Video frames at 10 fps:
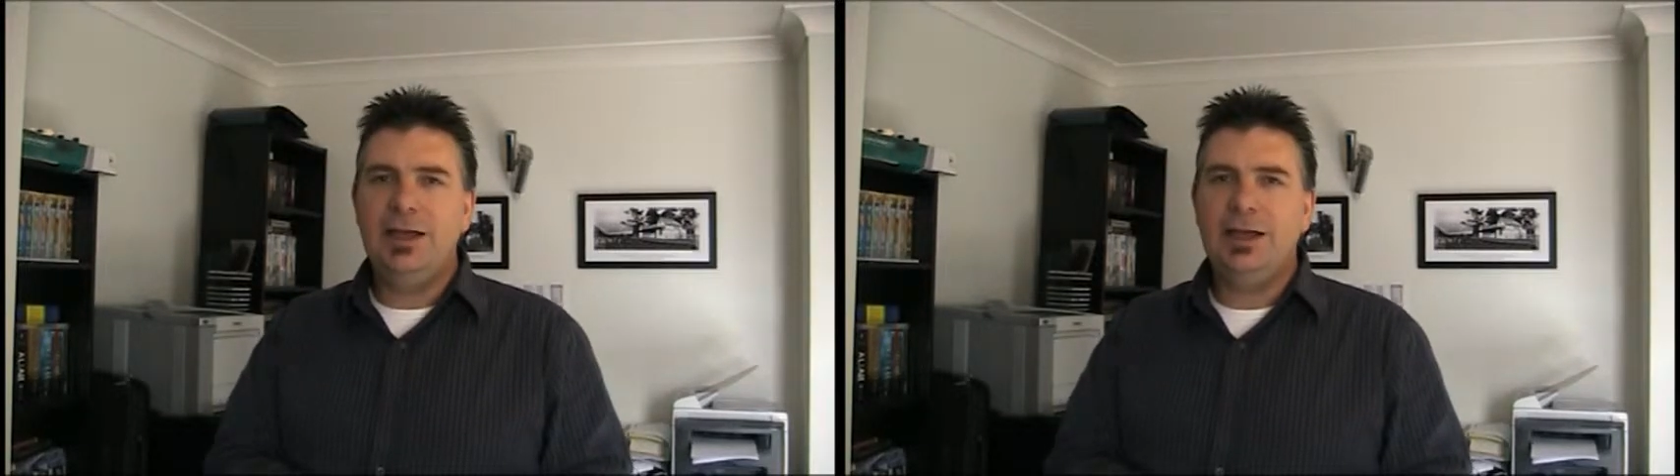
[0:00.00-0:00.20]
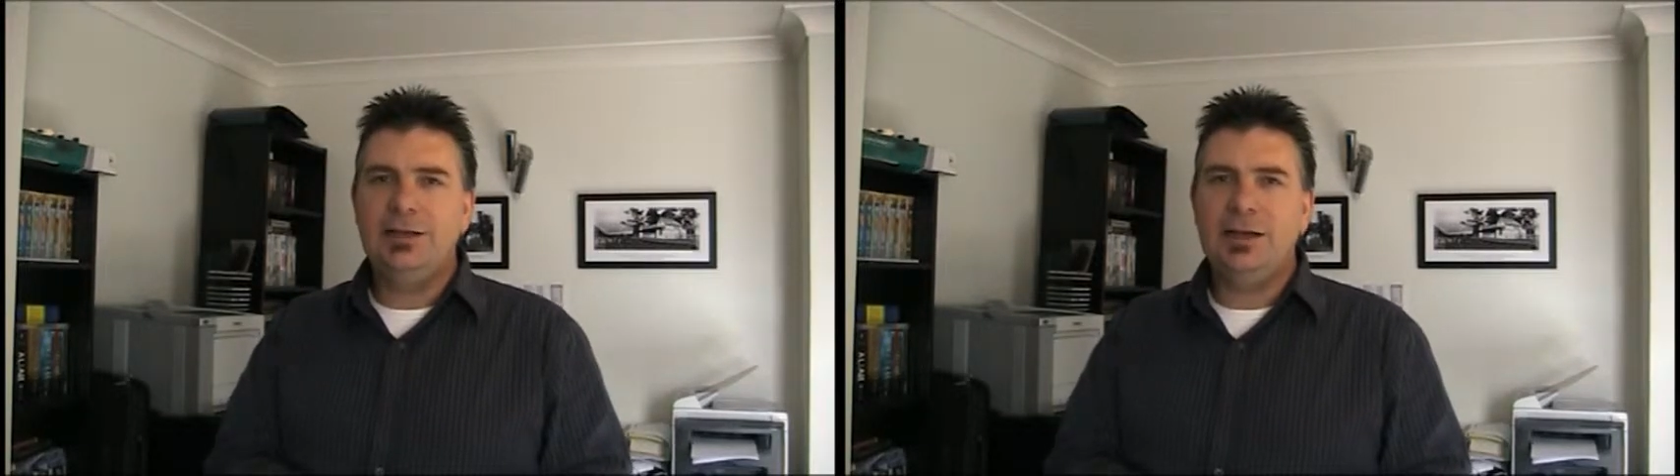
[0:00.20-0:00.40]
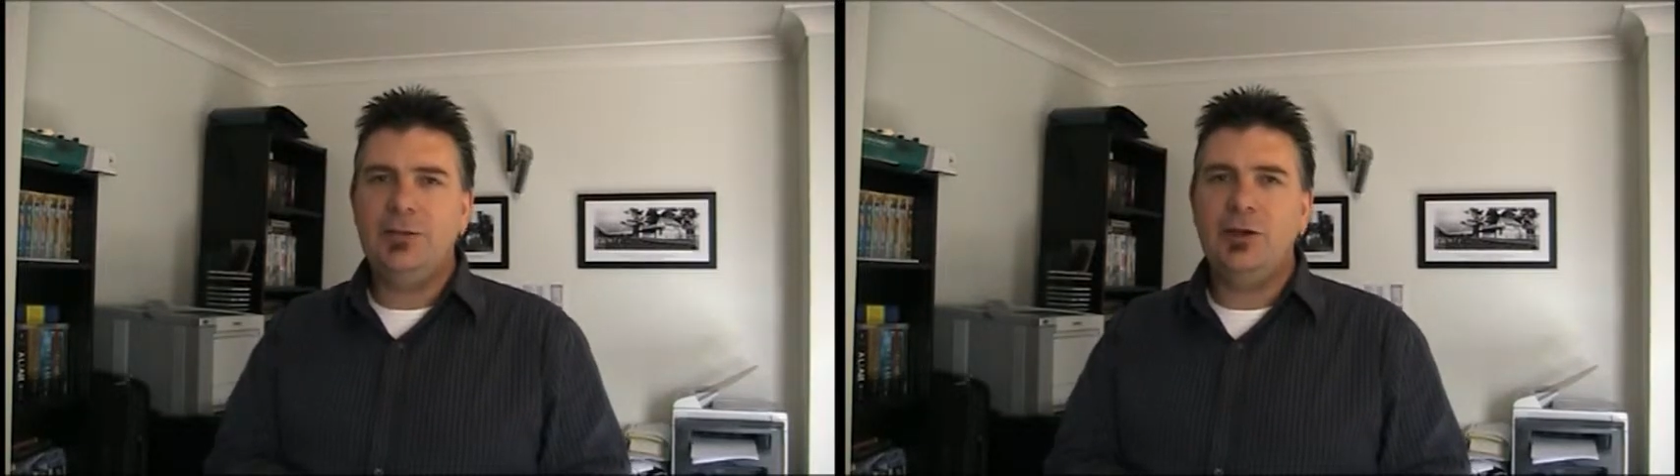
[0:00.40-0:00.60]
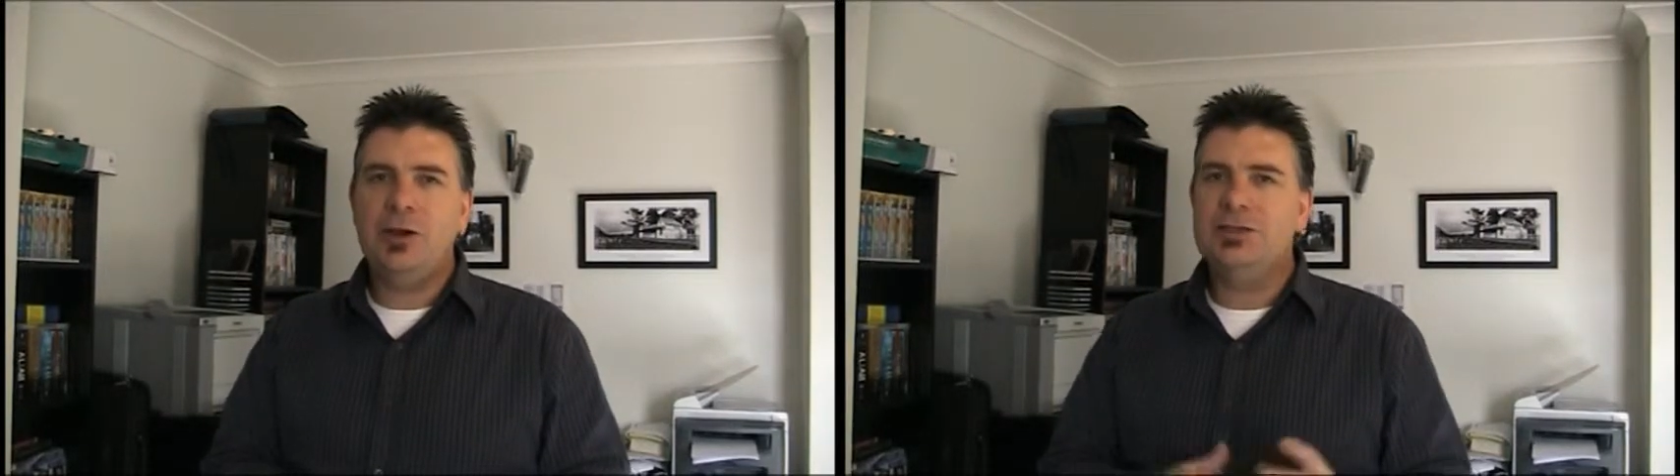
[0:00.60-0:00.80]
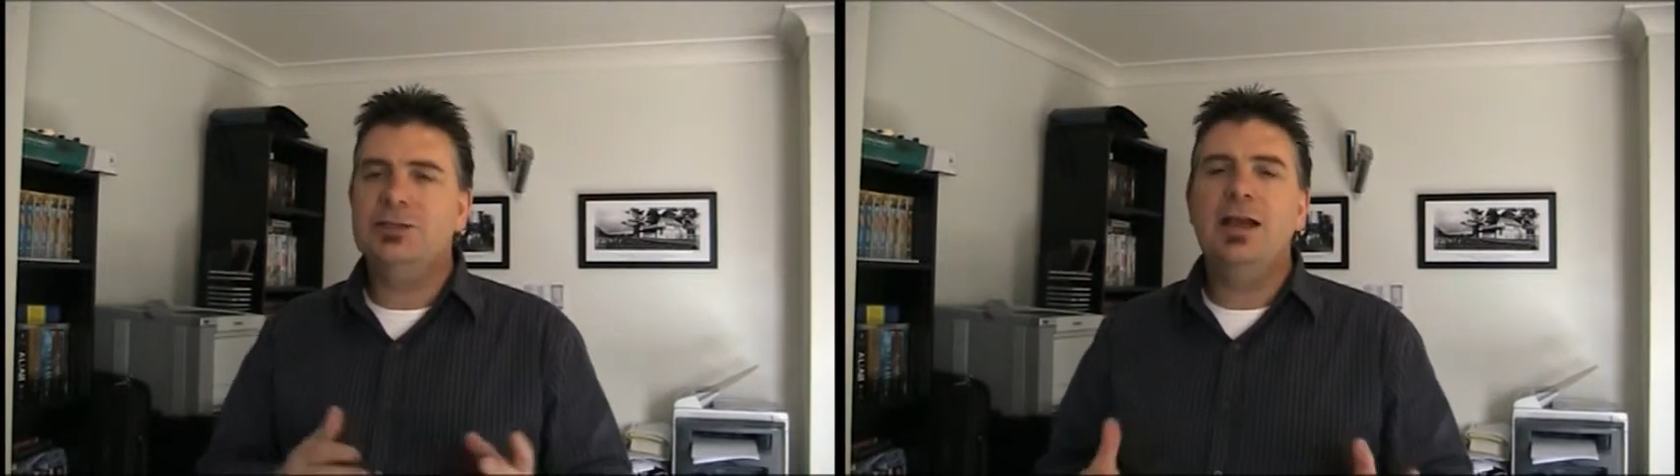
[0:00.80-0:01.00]
And
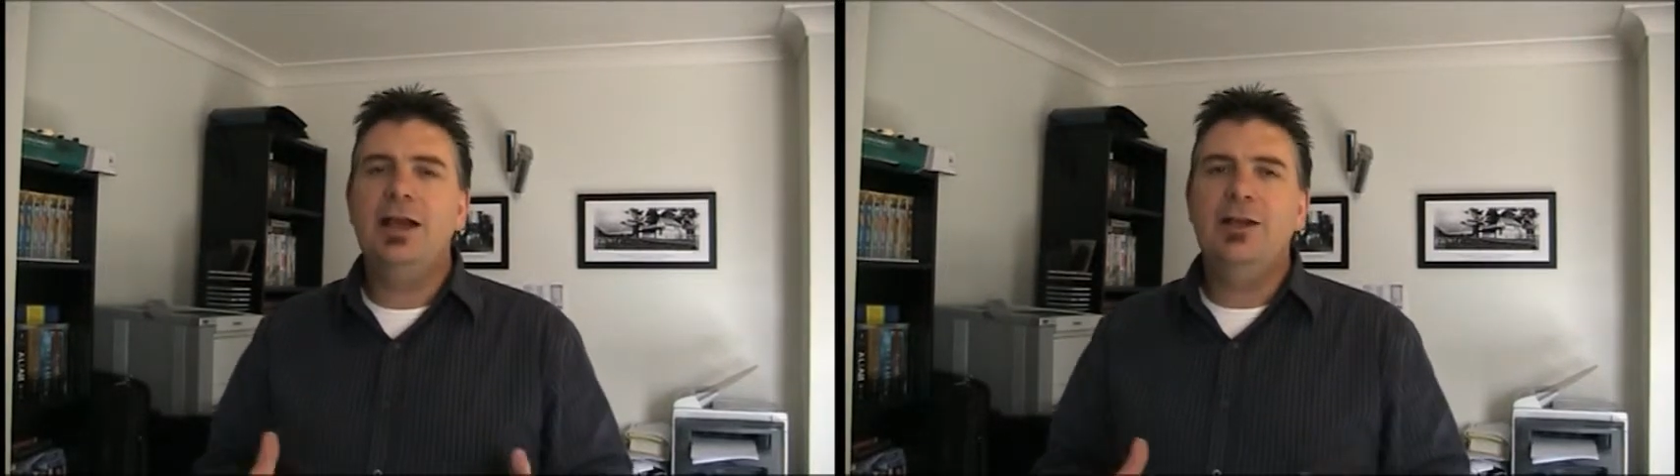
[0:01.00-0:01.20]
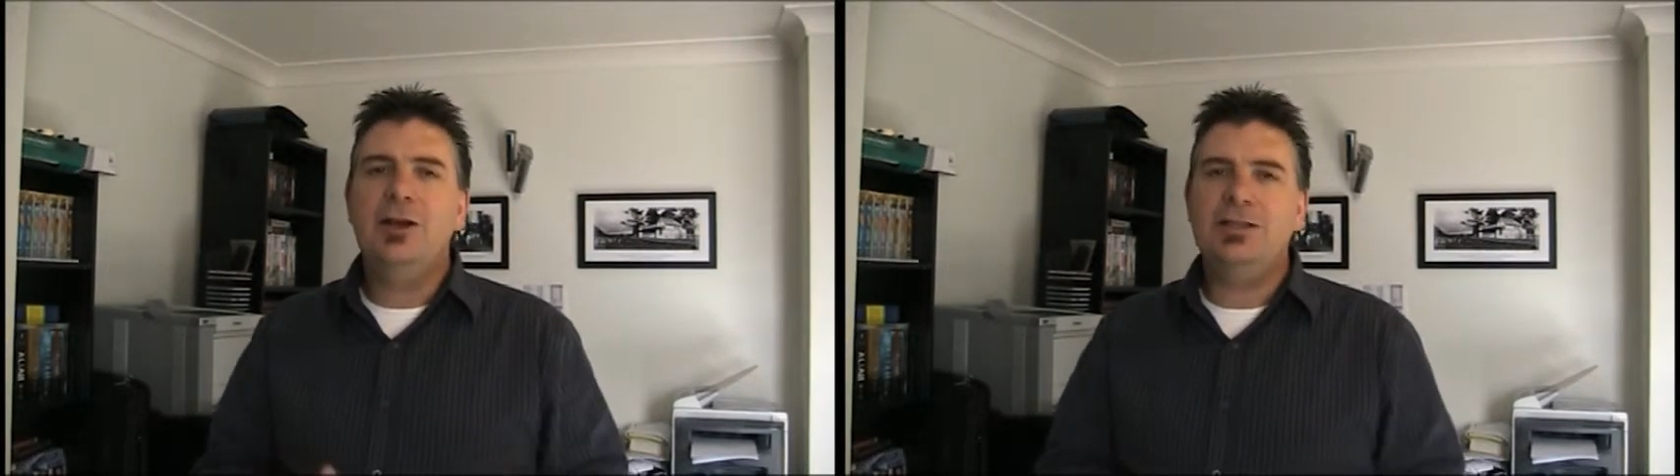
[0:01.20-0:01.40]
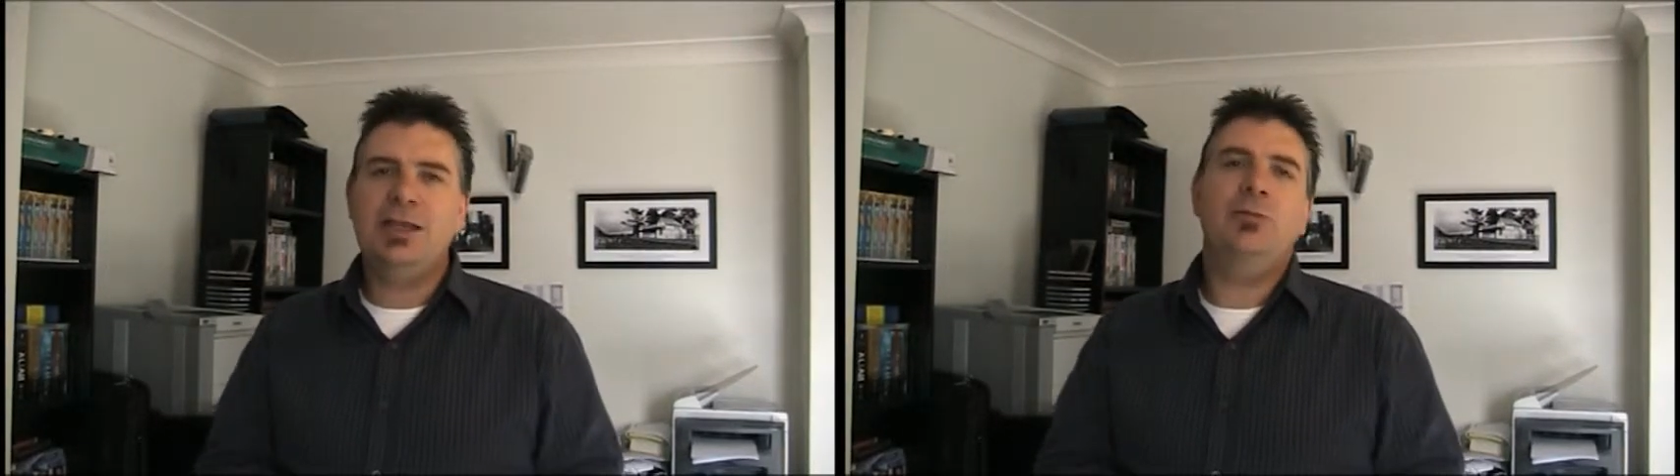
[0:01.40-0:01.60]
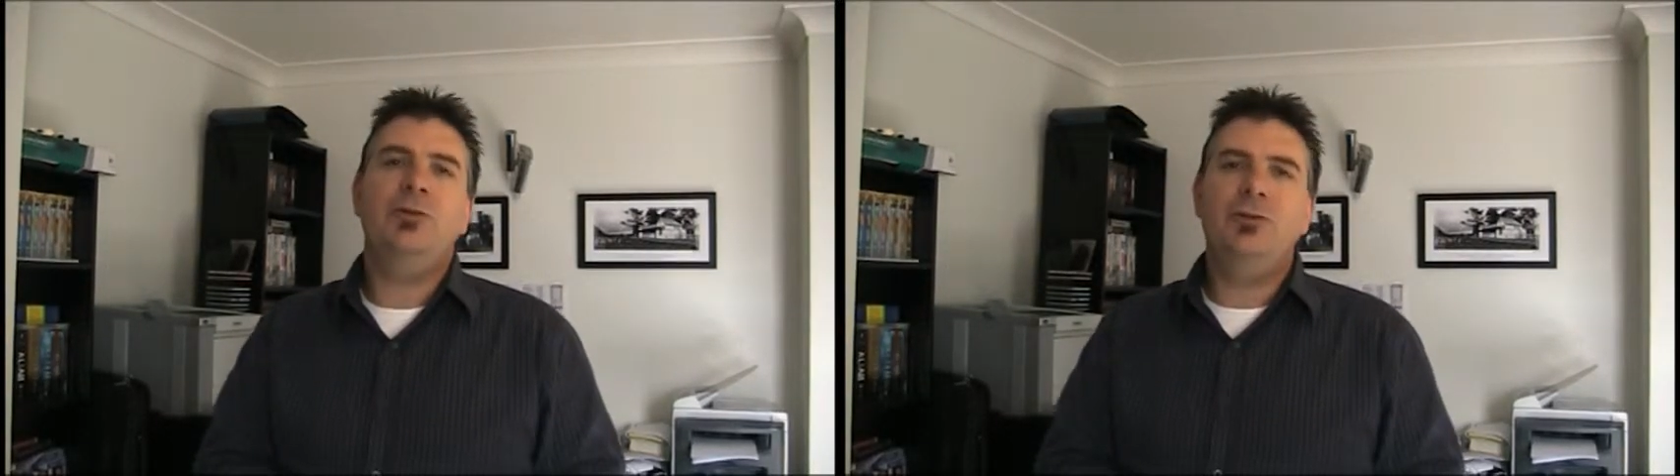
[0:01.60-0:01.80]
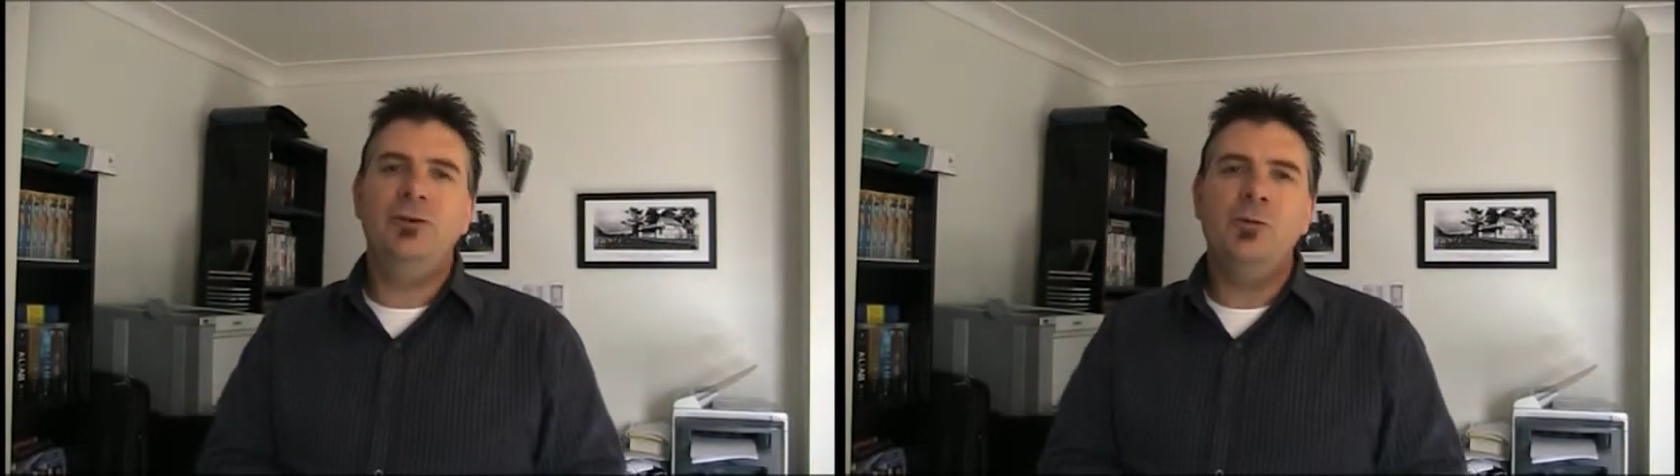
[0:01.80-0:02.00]
God is able
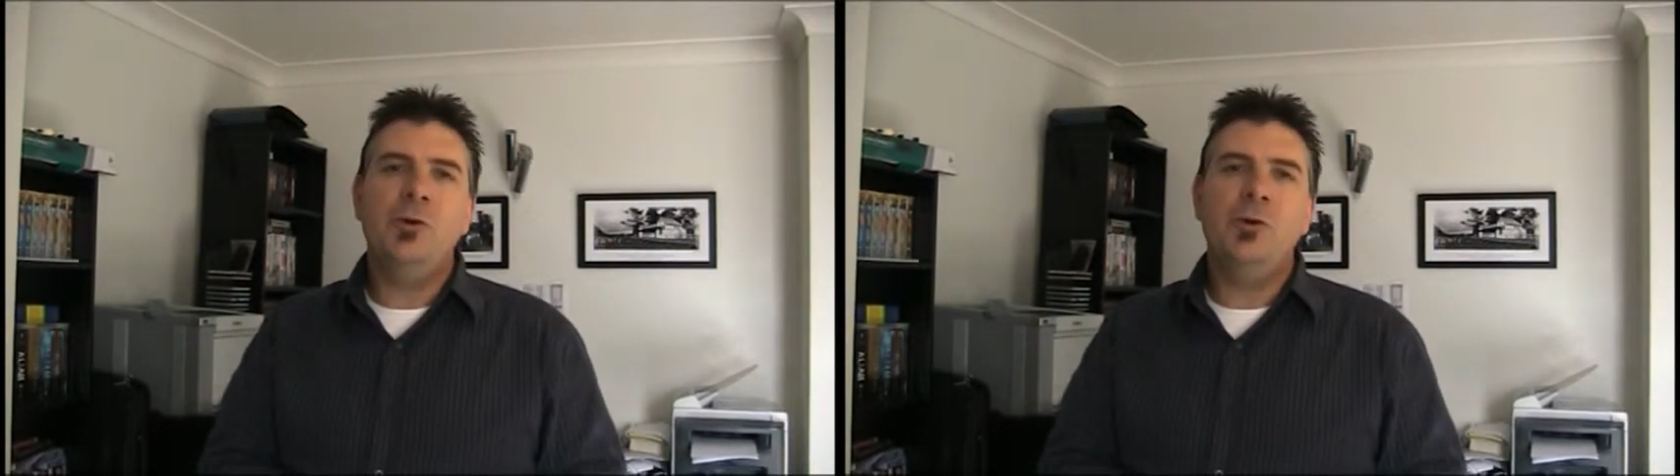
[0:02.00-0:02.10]
to do